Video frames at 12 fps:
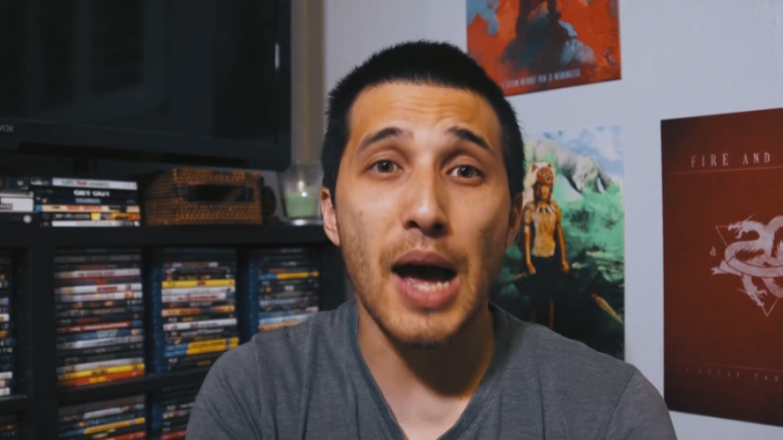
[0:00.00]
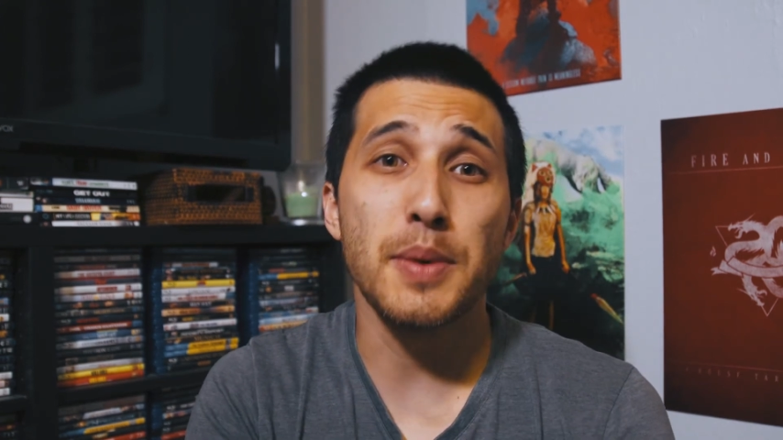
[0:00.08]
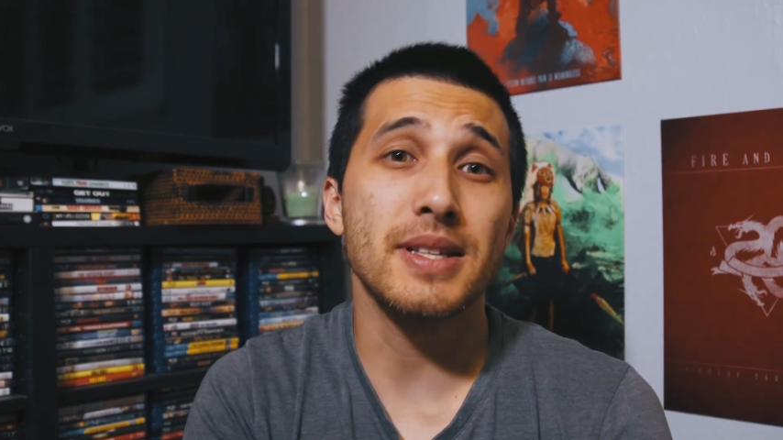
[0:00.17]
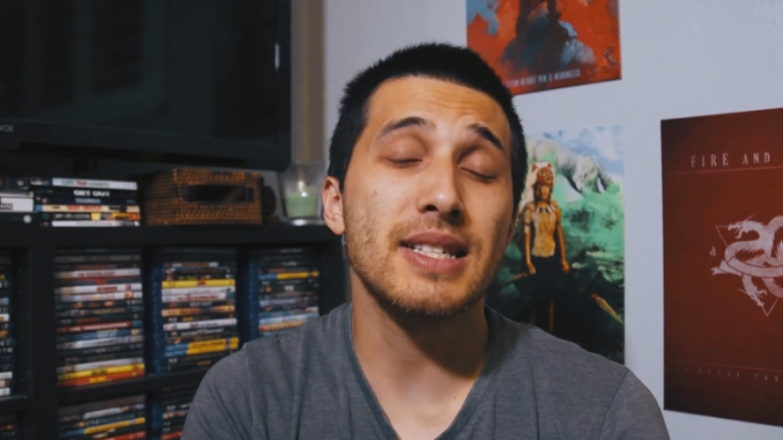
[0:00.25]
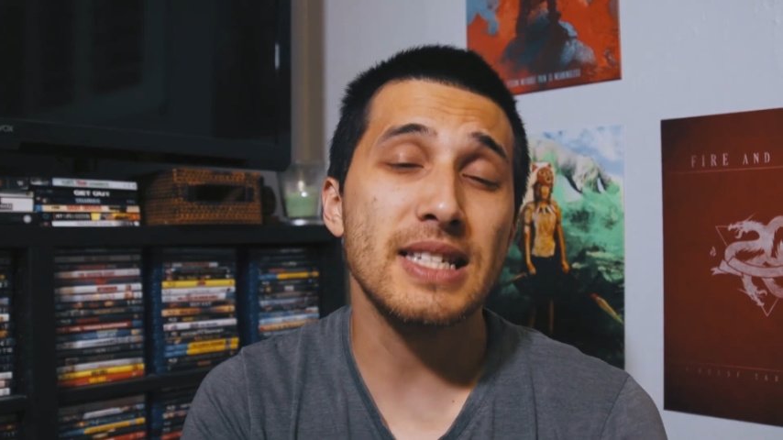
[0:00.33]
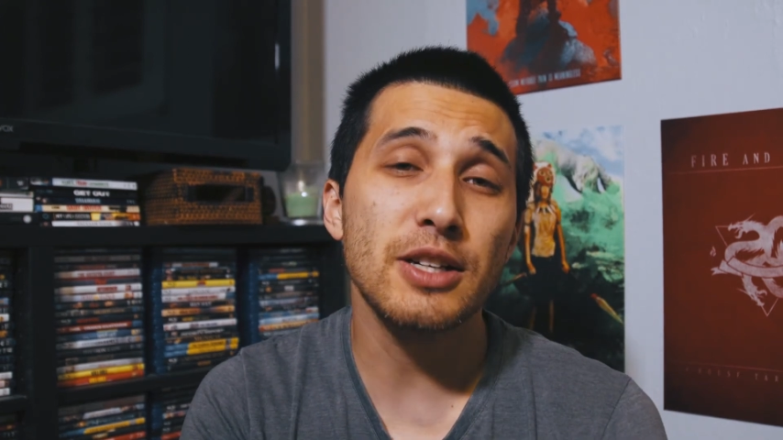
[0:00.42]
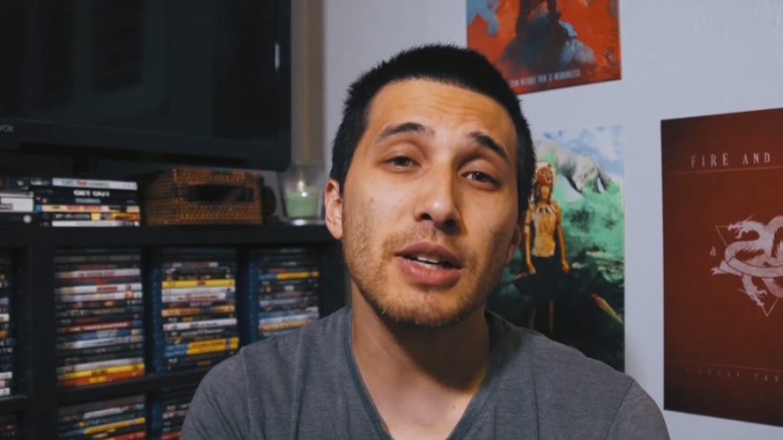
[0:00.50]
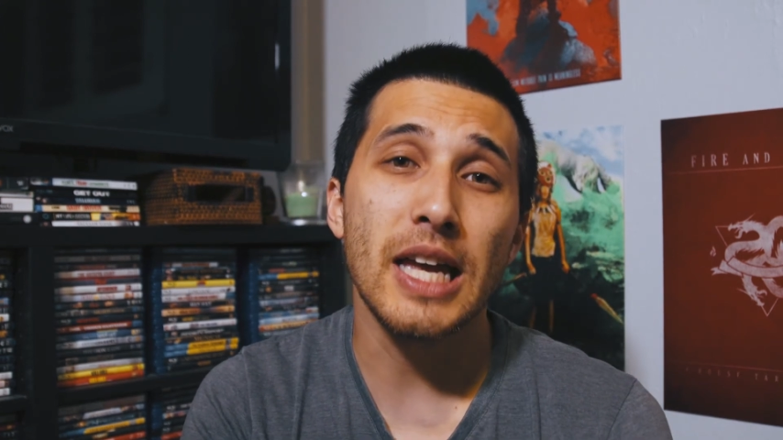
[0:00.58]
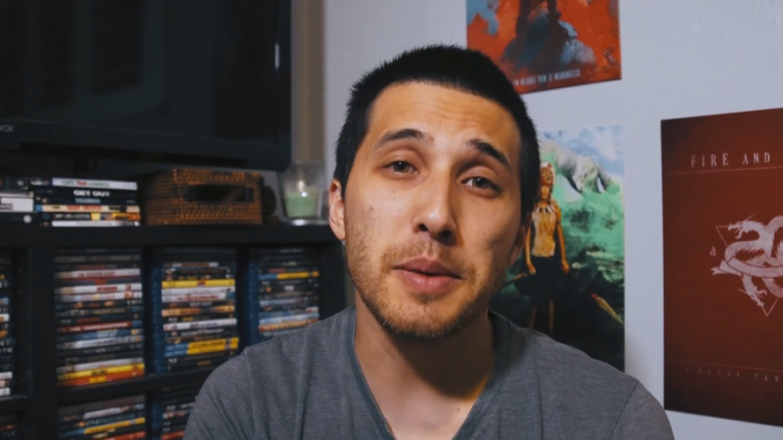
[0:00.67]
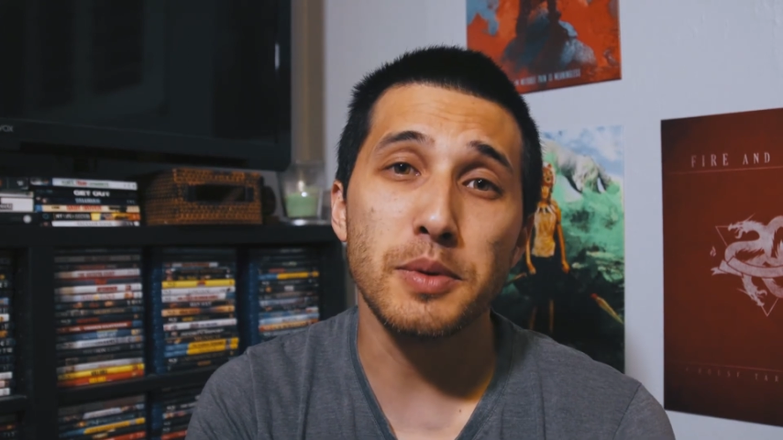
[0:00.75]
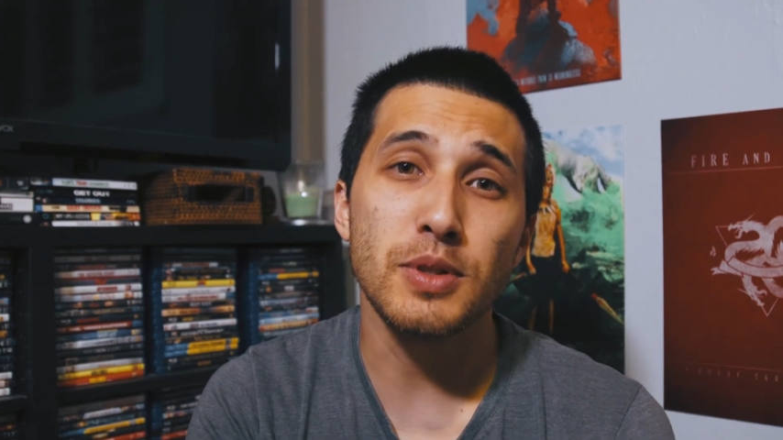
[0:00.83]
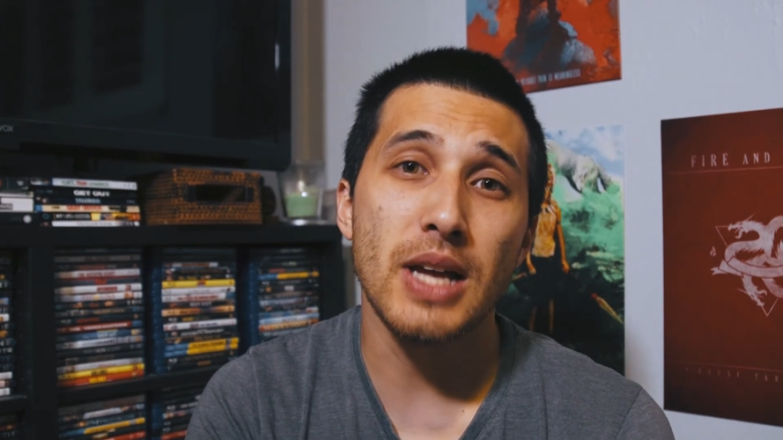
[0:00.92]
I was still
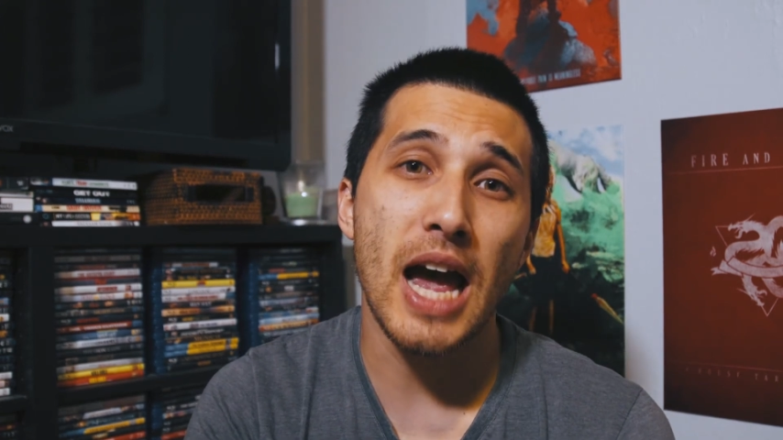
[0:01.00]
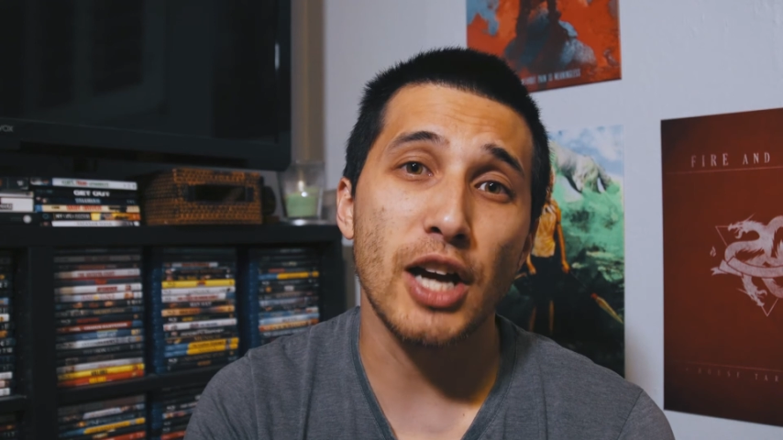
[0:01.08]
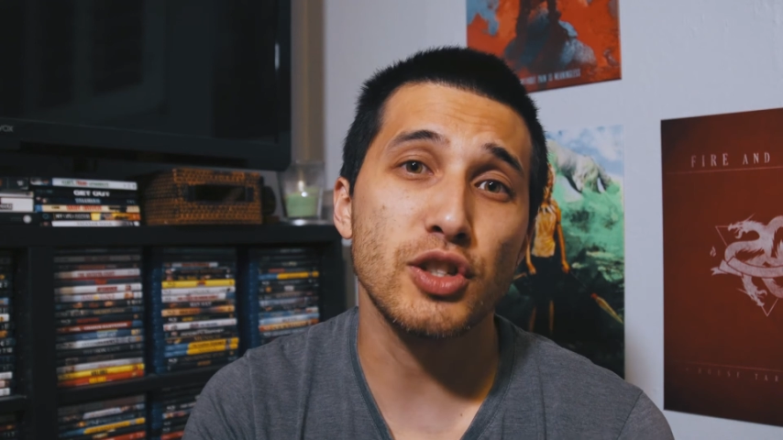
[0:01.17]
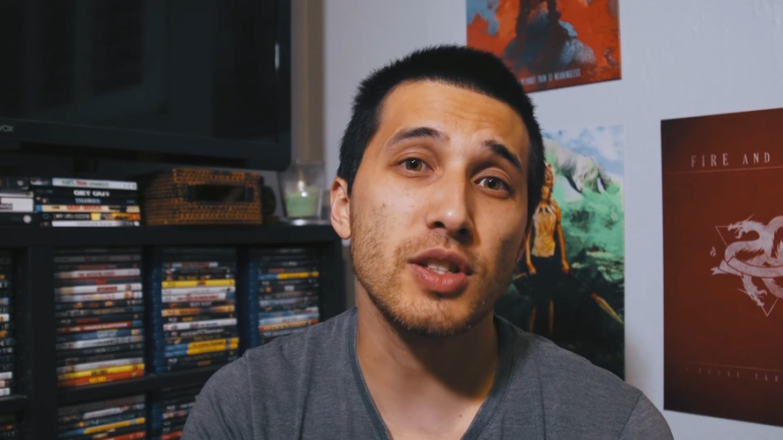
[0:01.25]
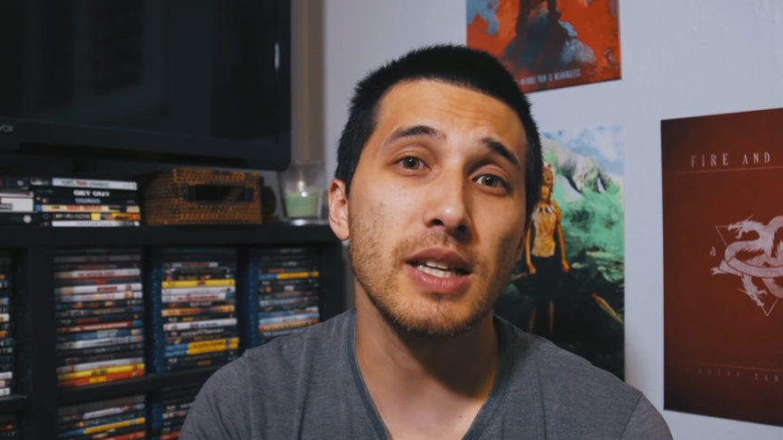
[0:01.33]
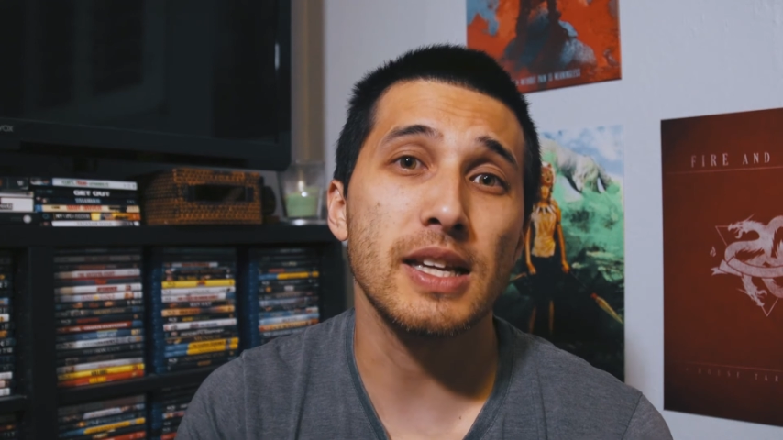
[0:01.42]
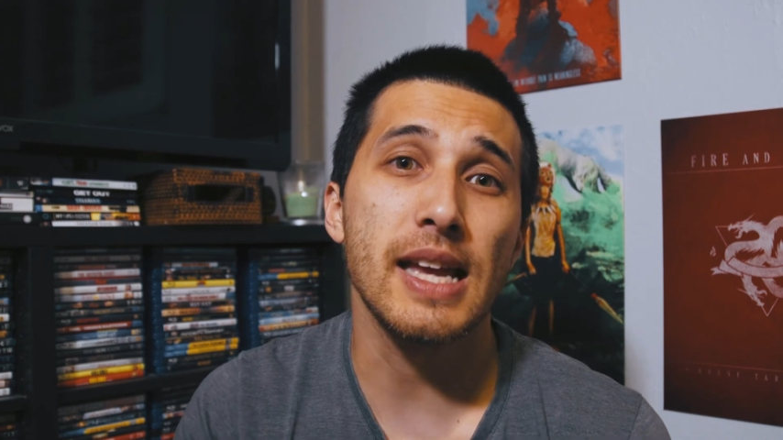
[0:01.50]
able to actually